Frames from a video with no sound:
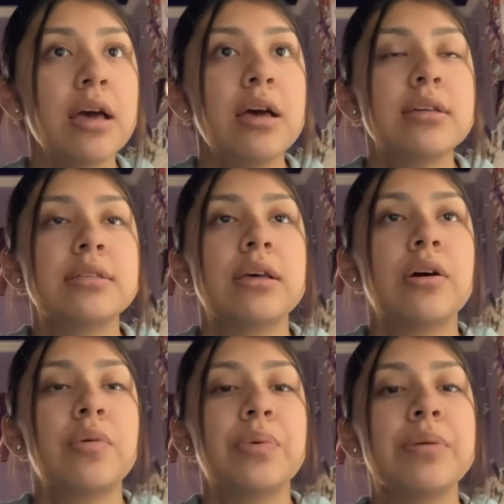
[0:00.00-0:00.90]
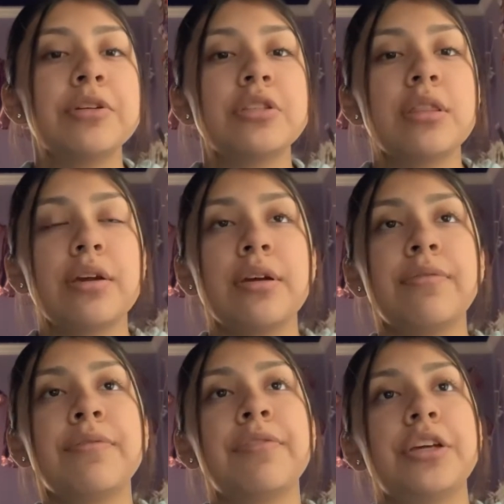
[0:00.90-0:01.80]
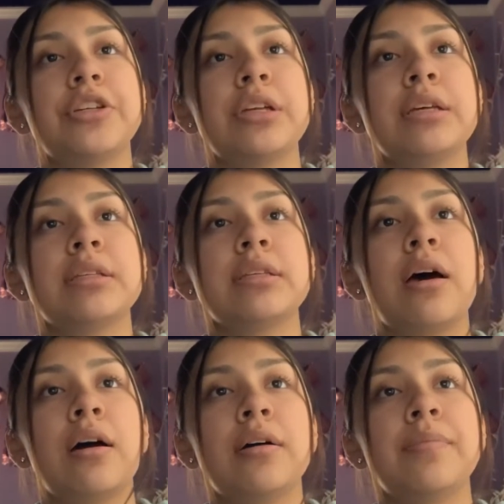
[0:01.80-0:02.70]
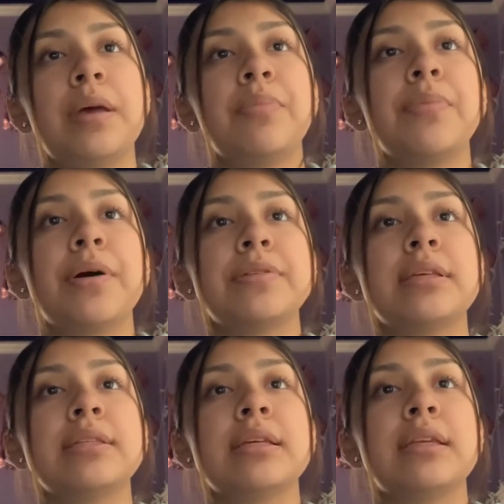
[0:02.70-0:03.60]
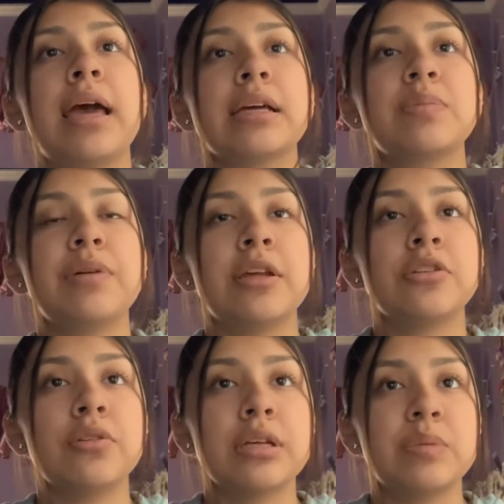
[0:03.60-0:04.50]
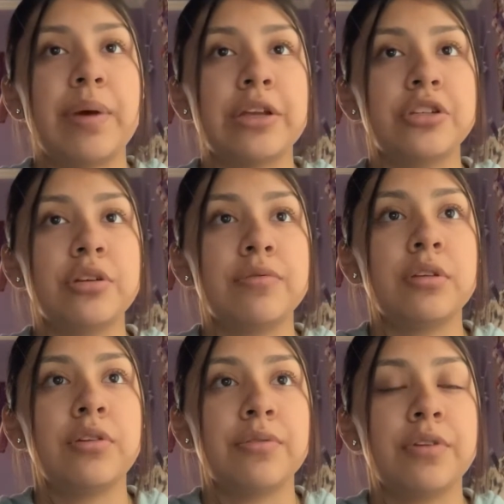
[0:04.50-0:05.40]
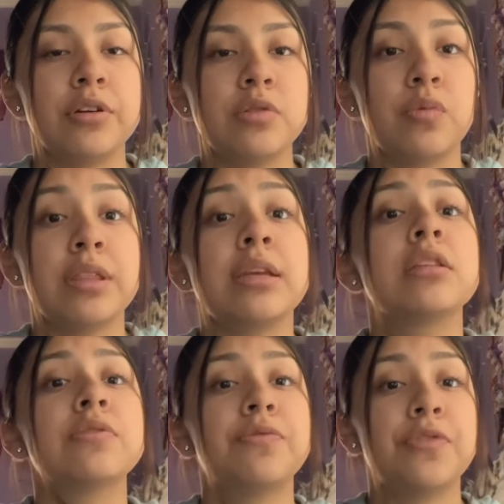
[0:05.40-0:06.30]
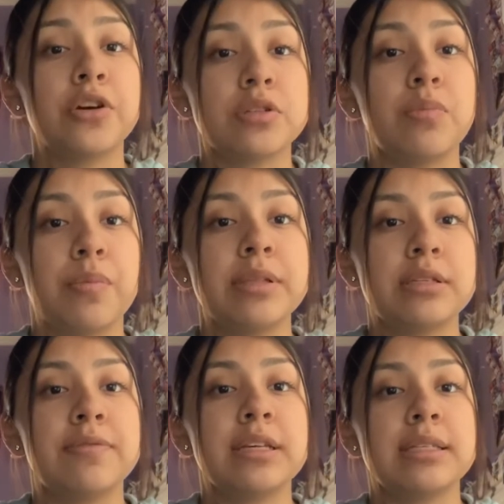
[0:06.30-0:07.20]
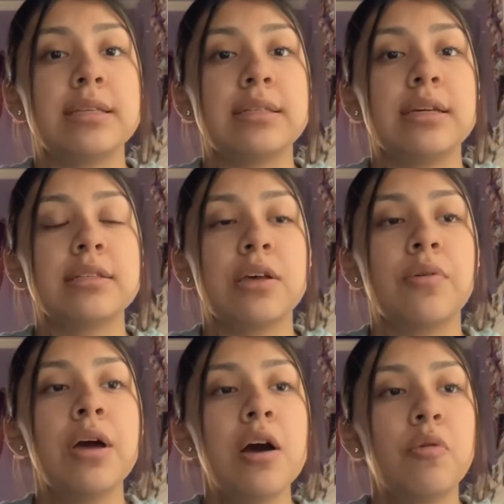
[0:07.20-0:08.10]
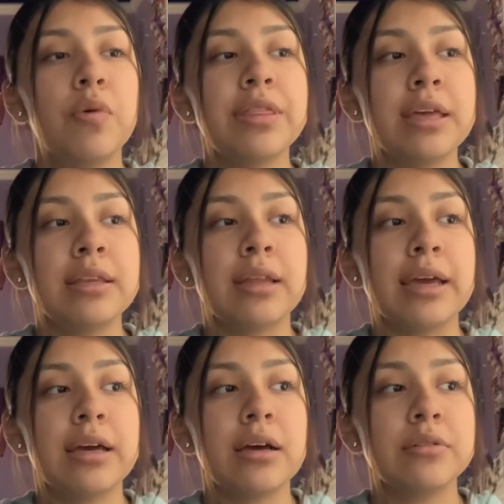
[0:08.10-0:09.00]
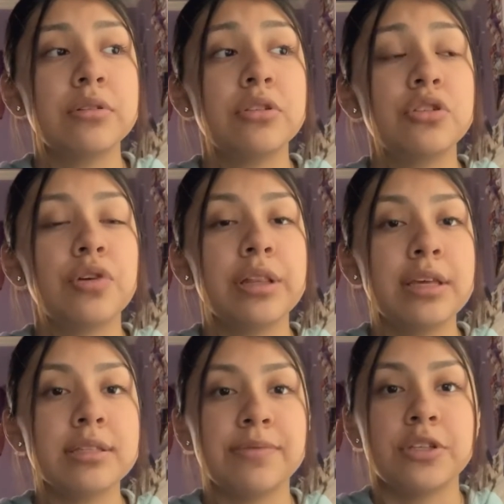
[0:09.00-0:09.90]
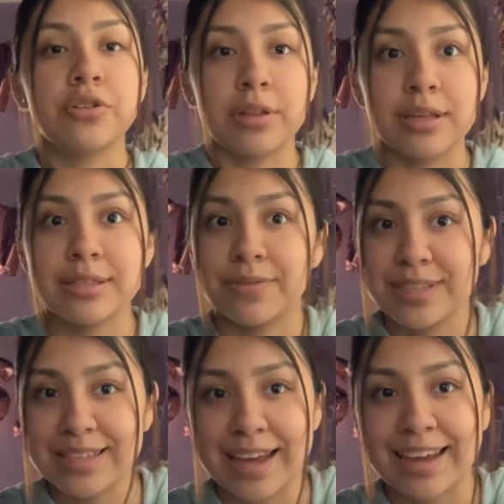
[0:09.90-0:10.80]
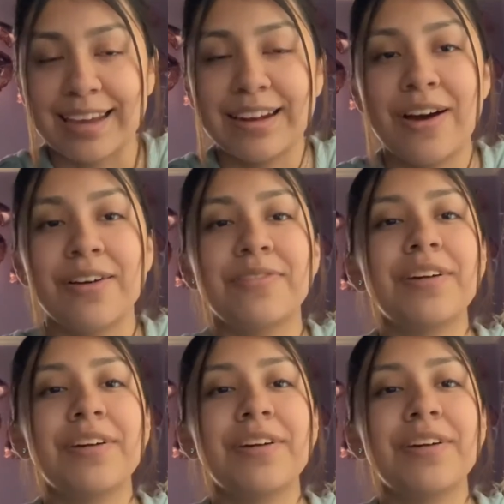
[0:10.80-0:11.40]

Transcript: So pretty much the theory of inflation is it proposes an exponential expansion of the universe within its first moments of existing. So within like trillionths of a second of